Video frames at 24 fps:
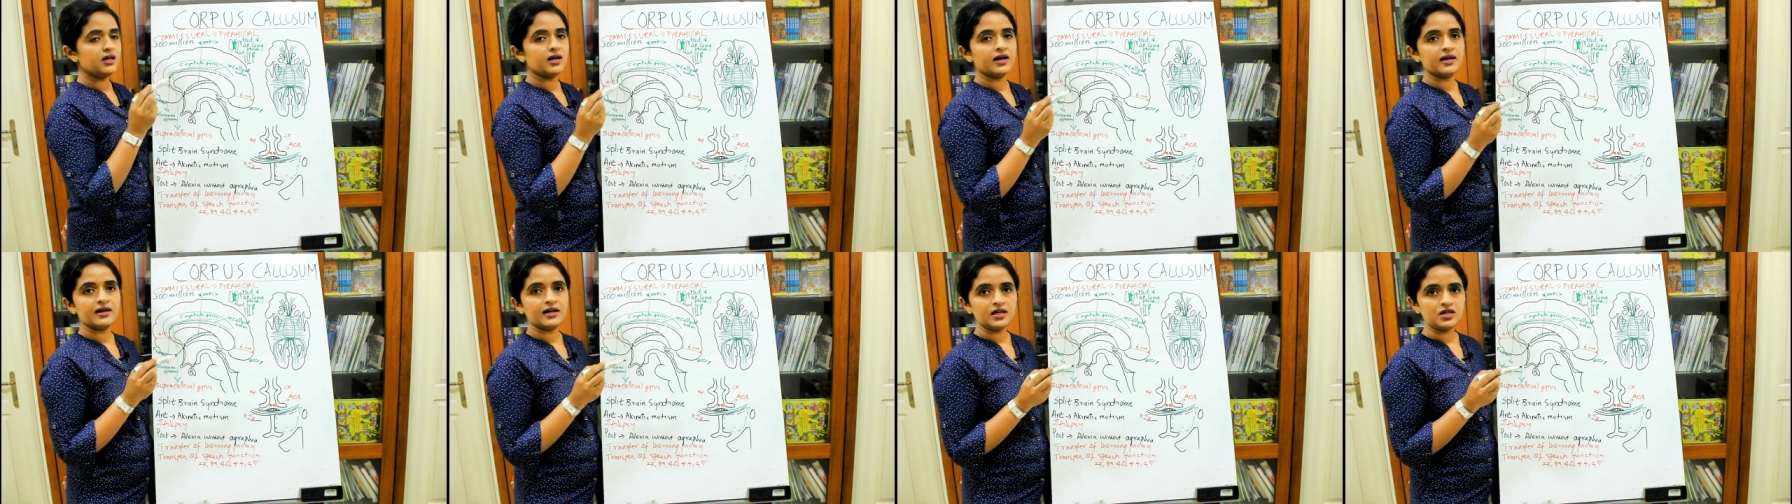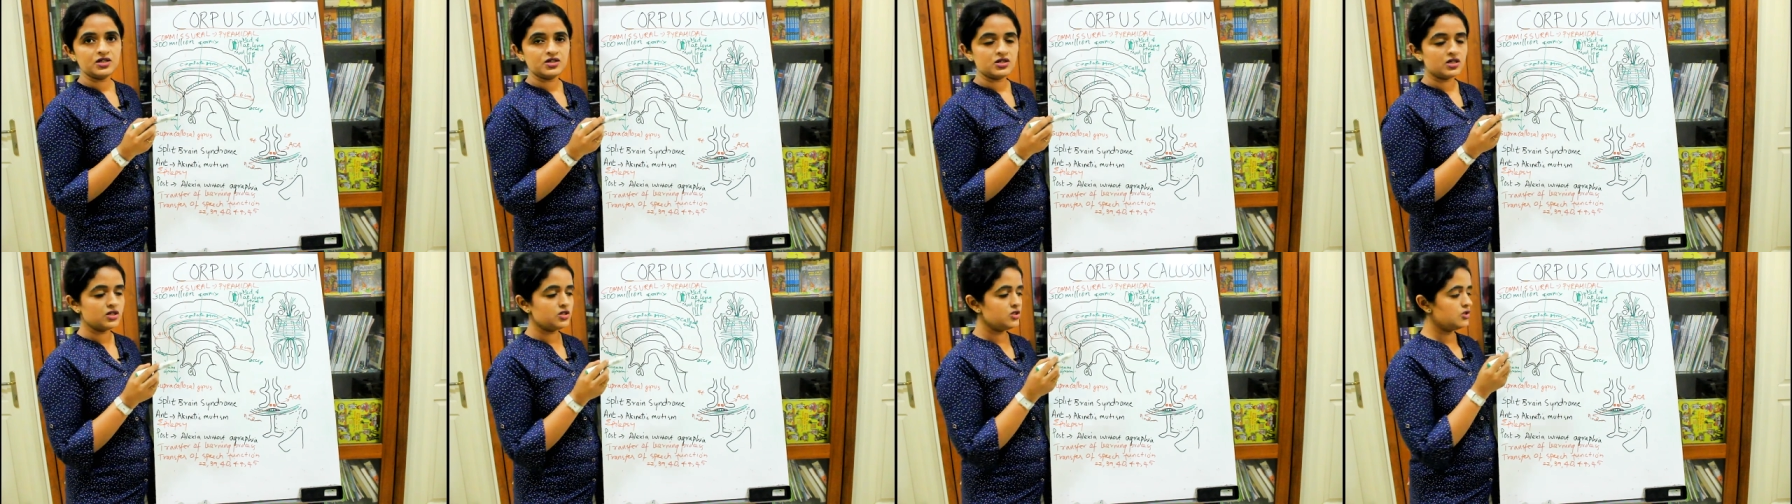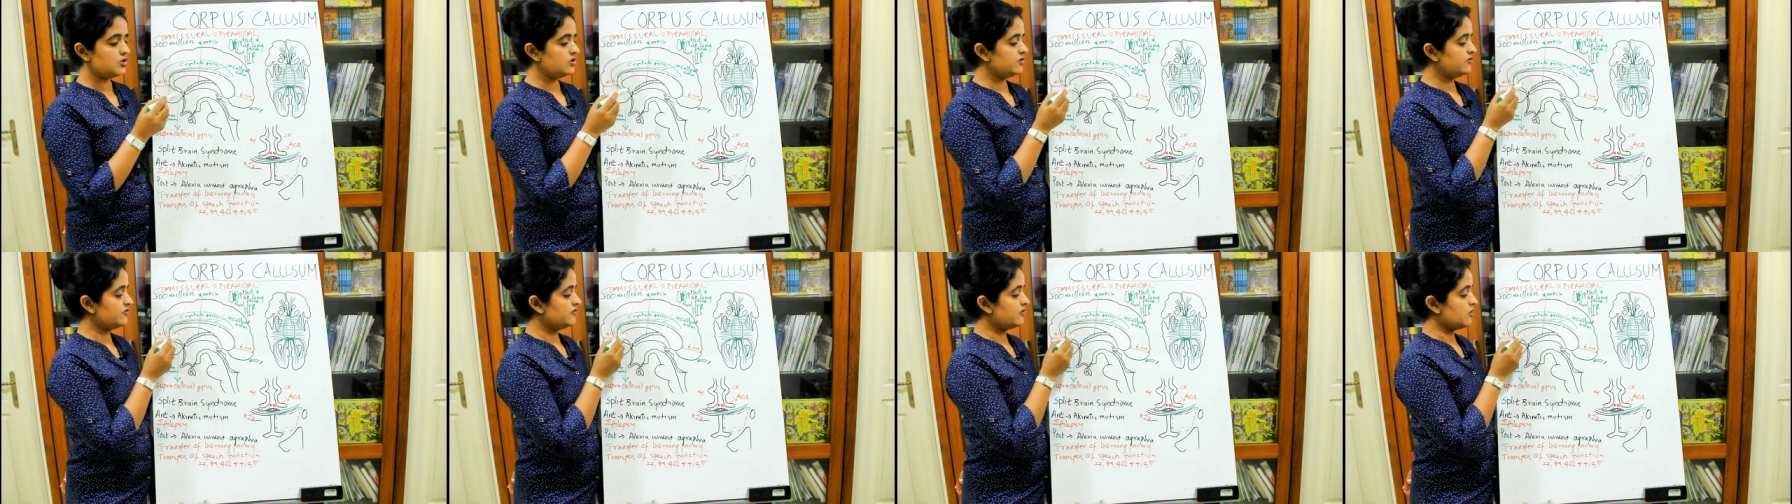connected
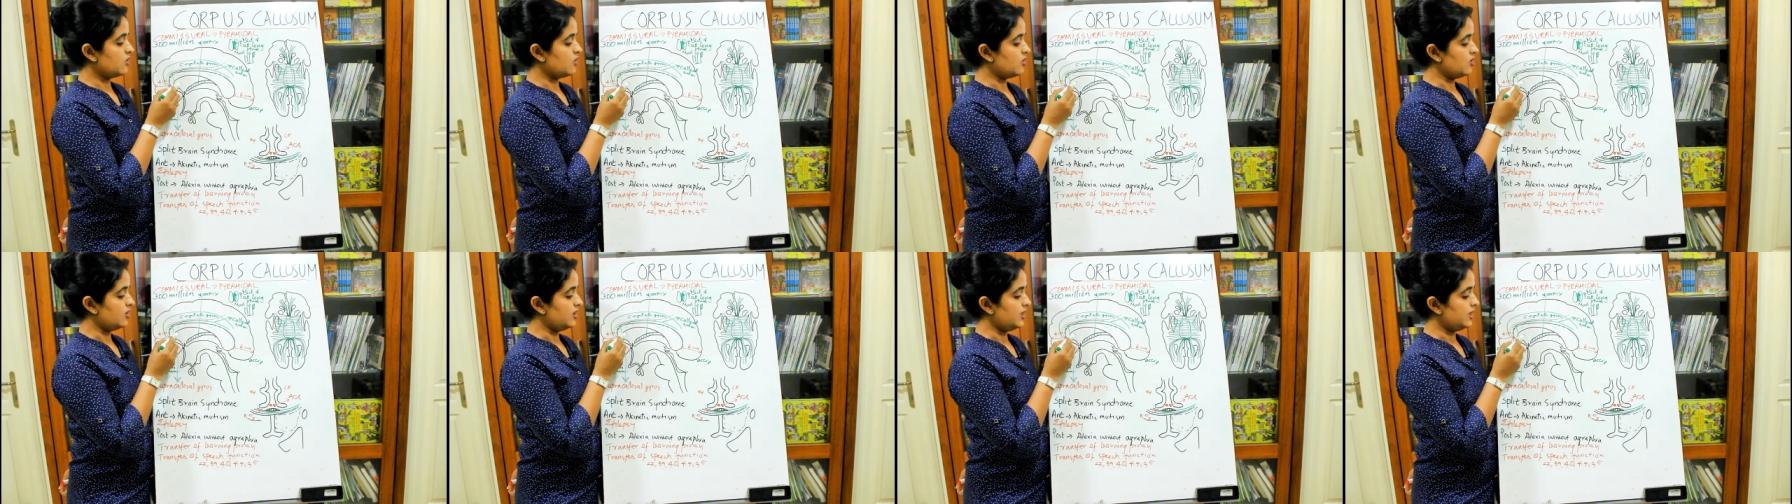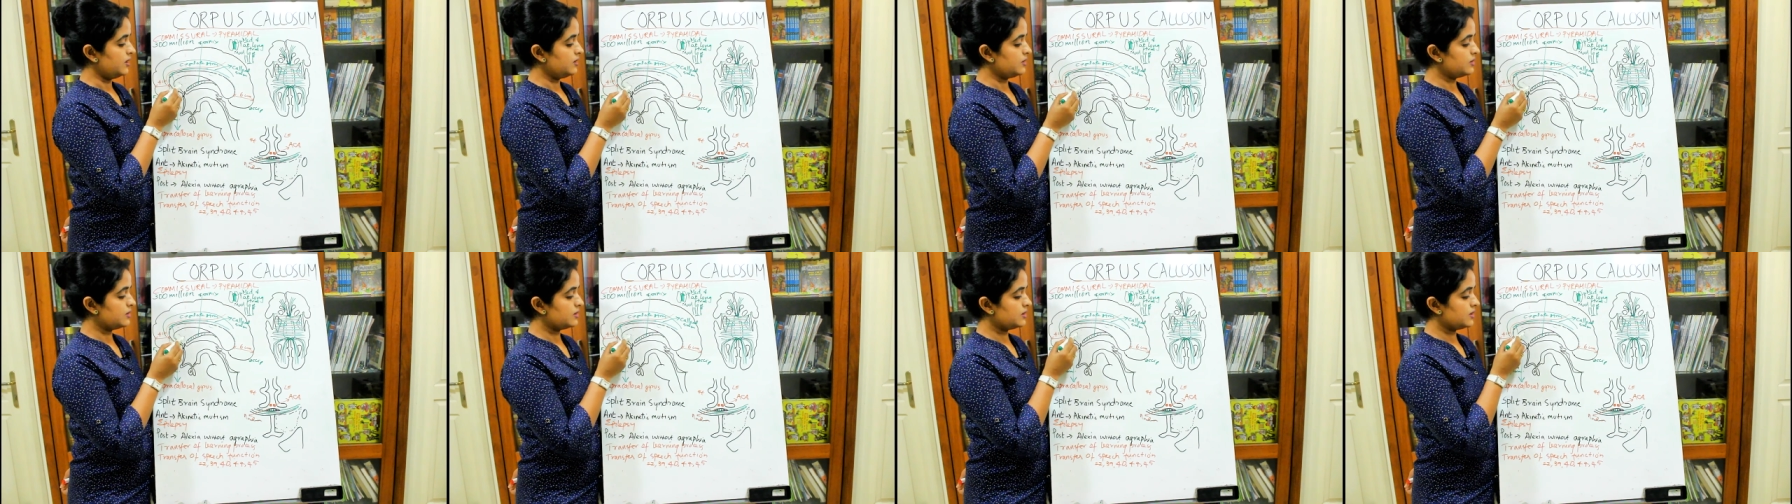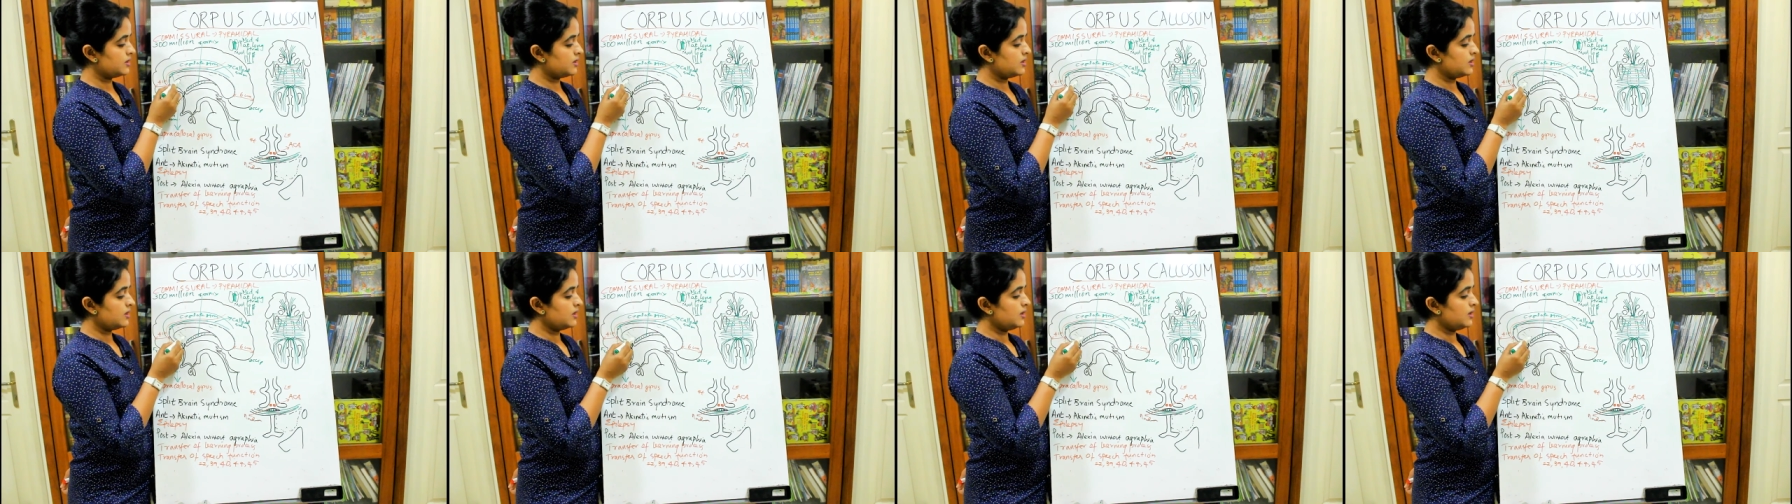to fornix